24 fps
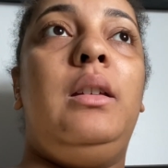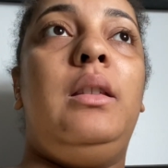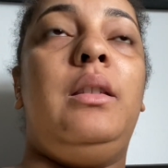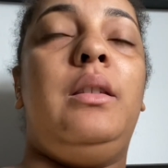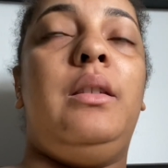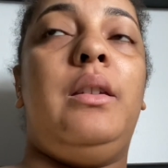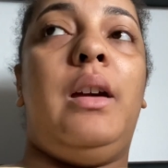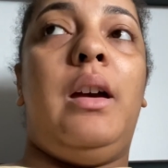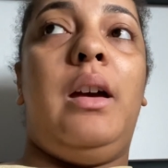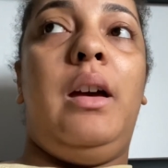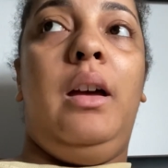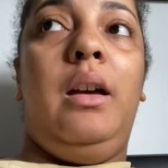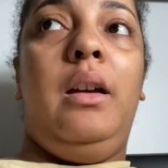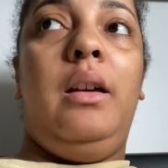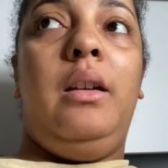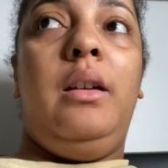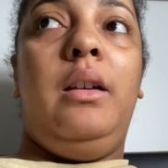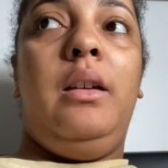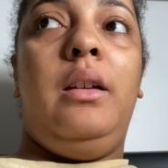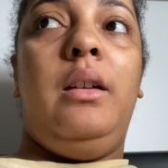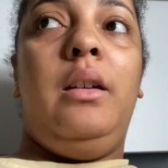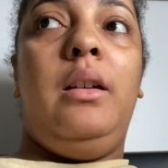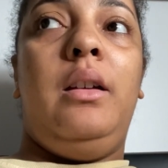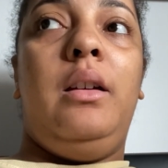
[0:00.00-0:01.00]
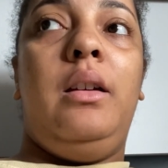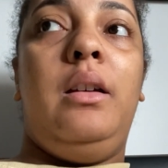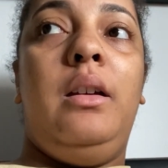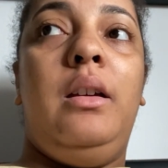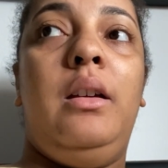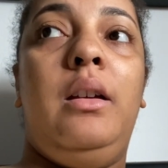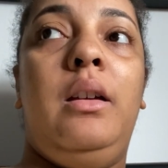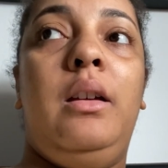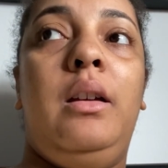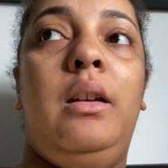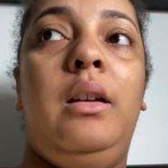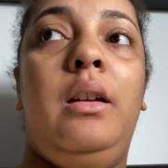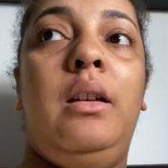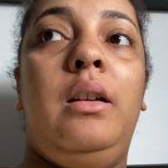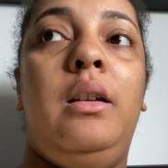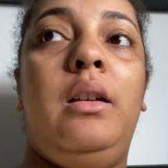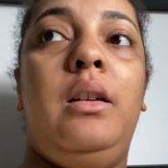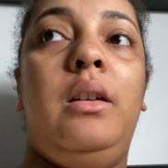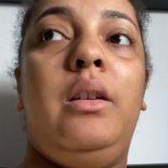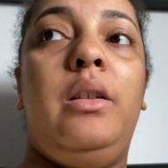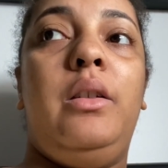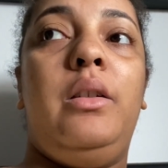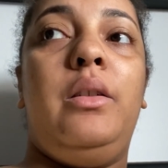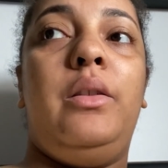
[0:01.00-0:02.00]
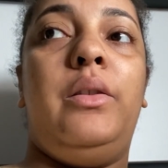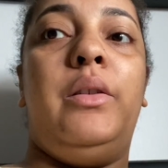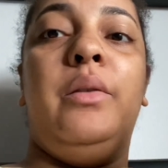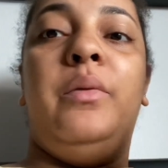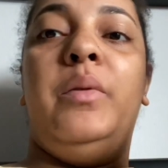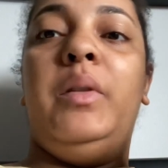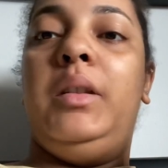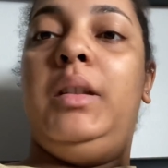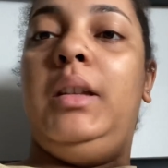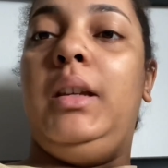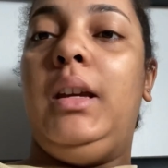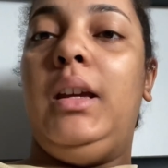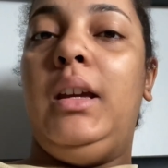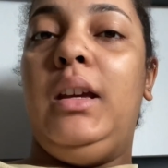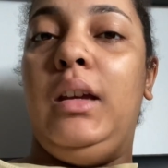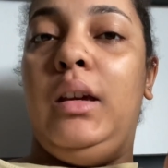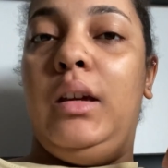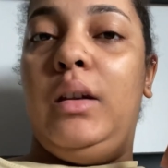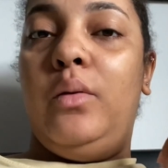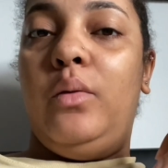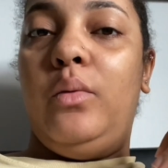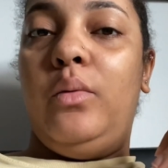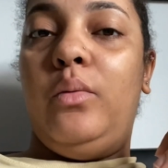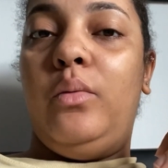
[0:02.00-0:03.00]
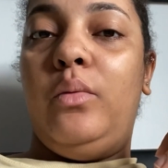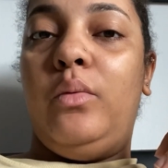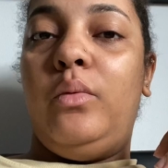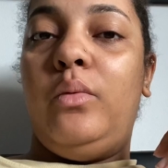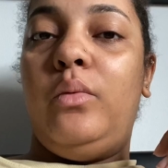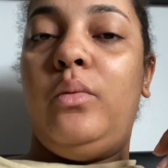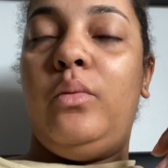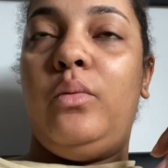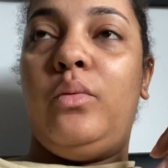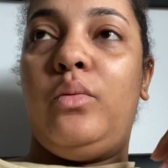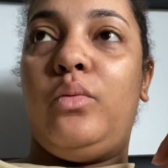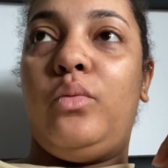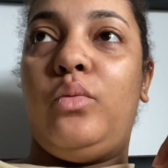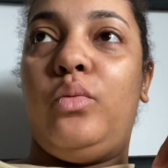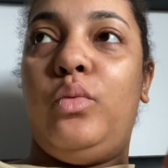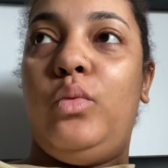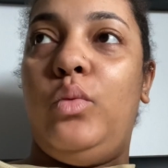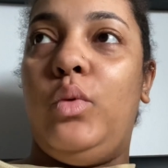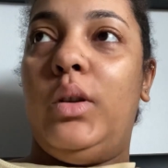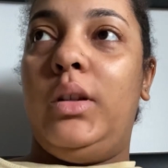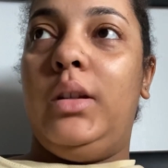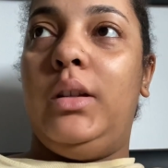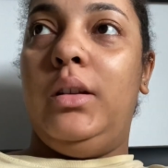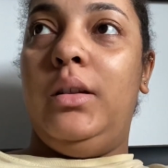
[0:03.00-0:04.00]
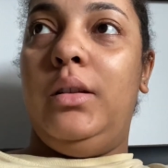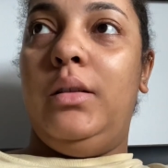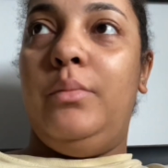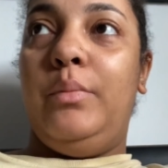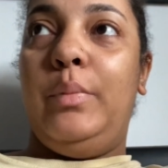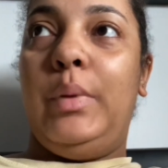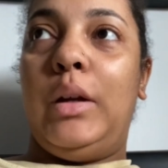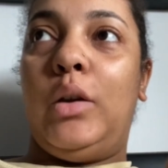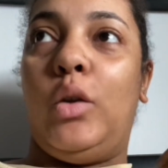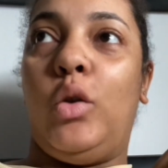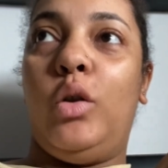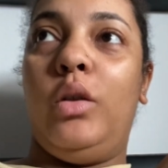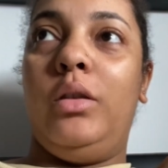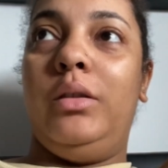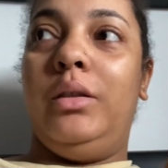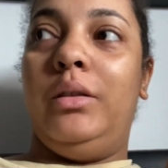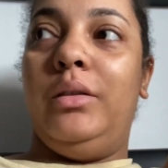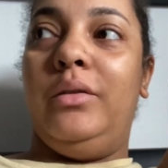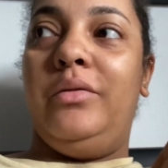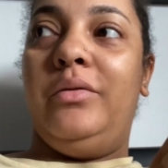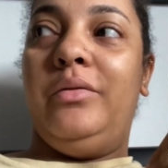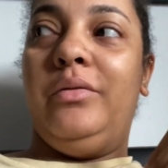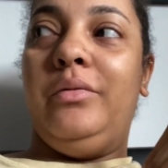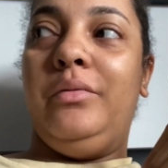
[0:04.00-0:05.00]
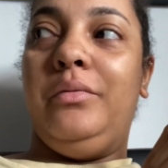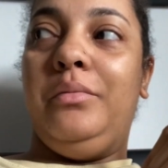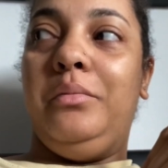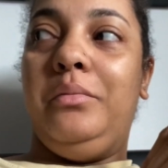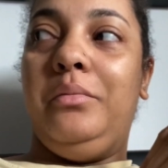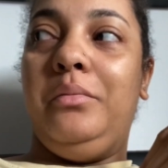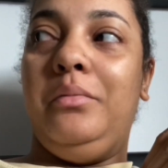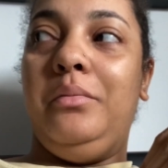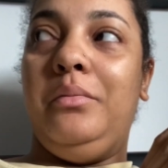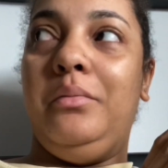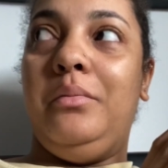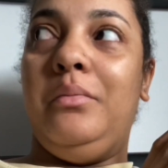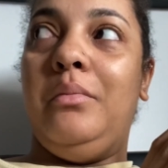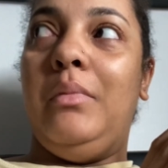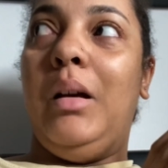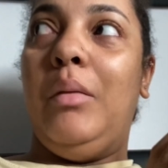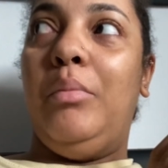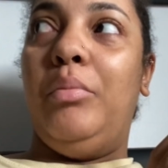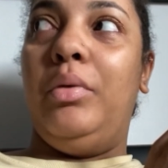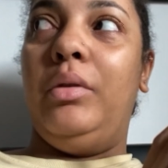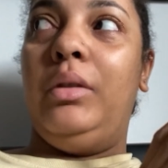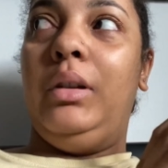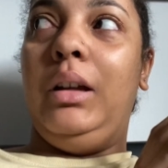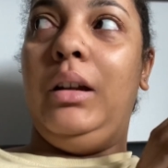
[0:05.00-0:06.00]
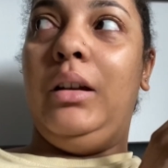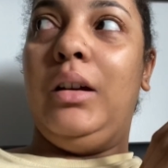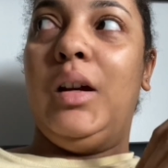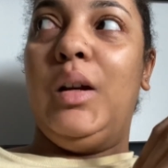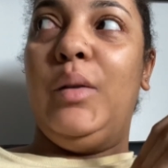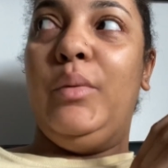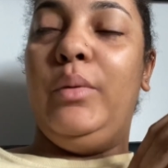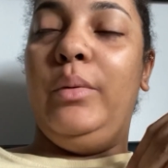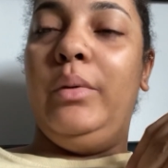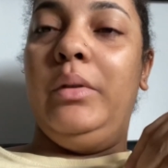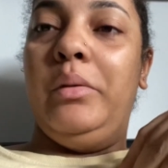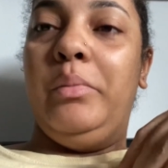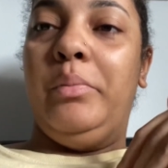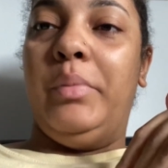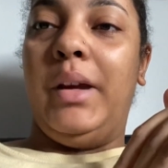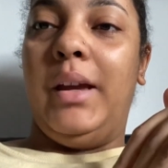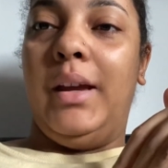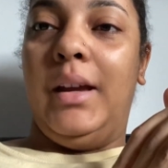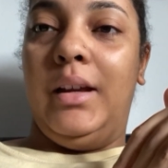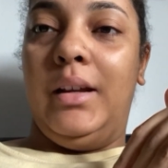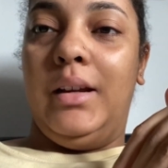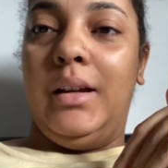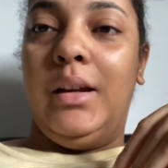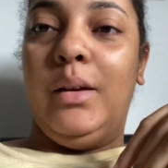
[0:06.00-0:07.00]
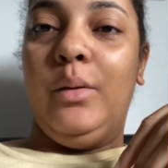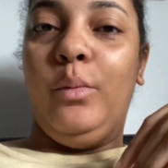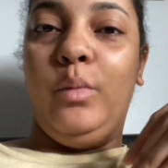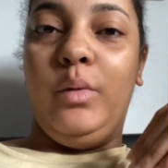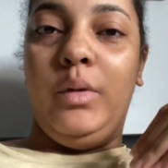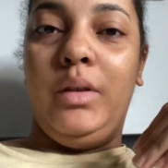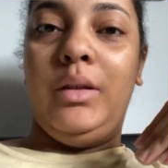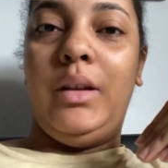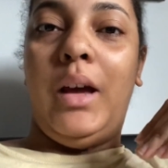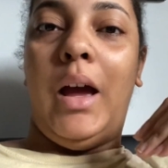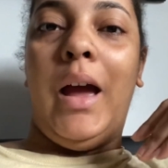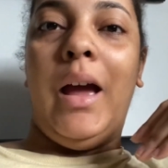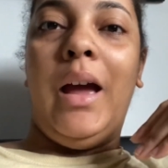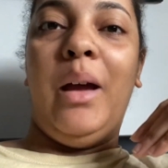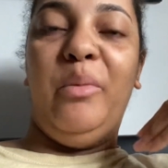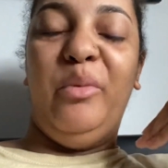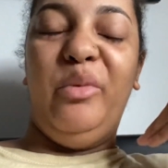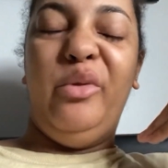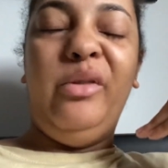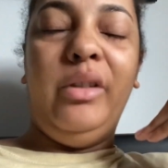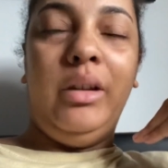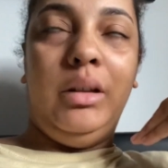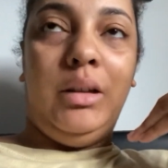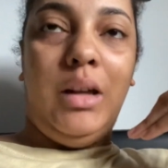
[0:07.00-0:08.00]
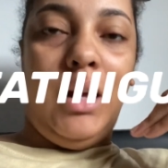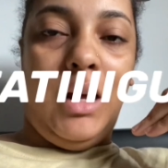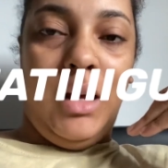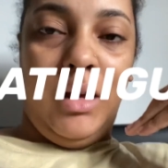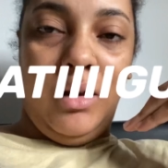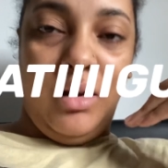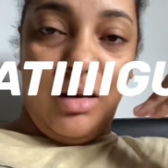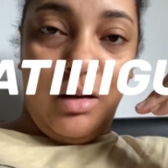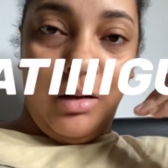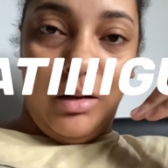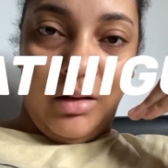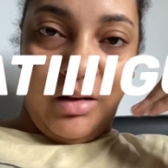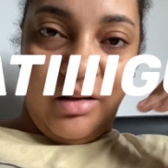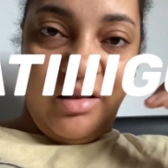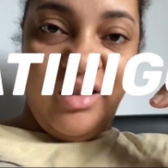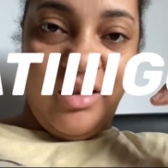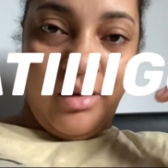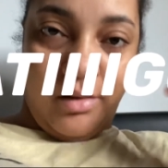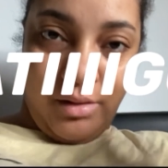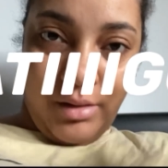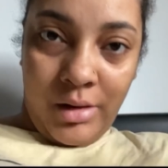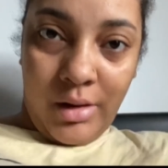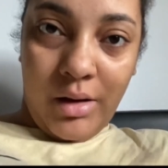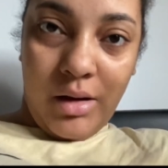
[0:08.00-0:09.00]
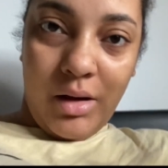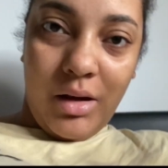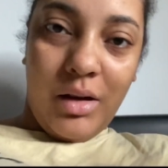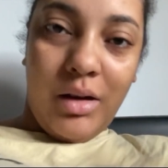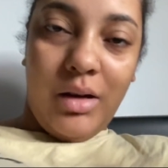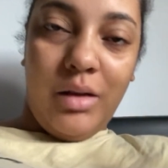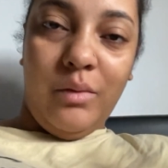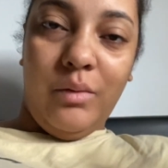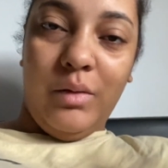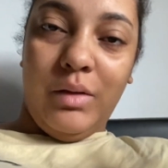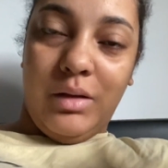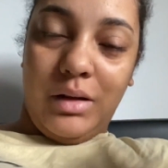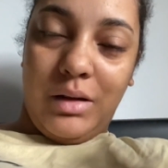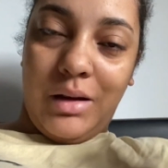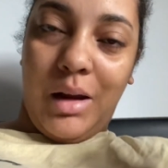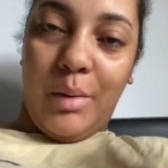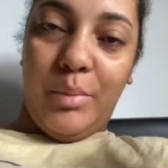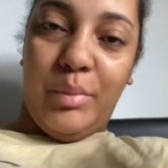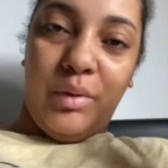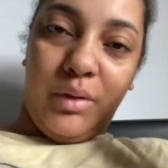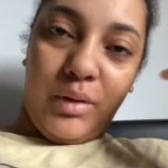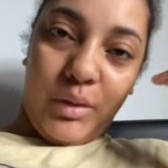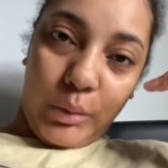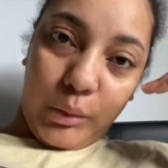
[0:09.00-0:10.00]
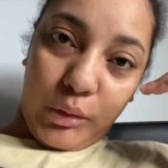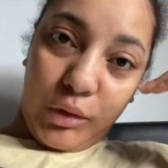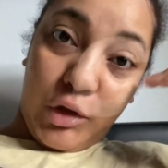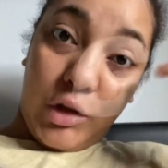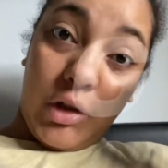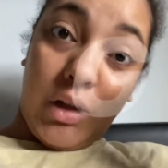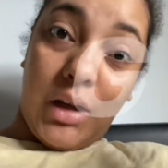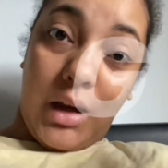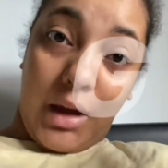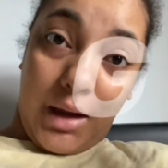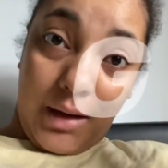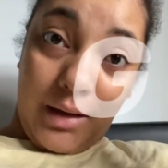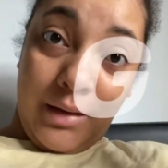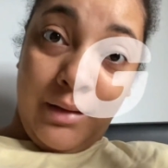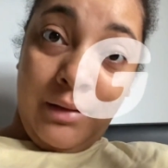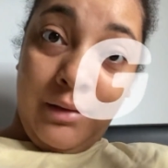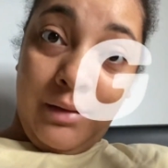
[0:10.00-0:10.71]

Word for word: that the fatigue wasn't because of my body coping with the pain. It was I am fatigued with a capital G.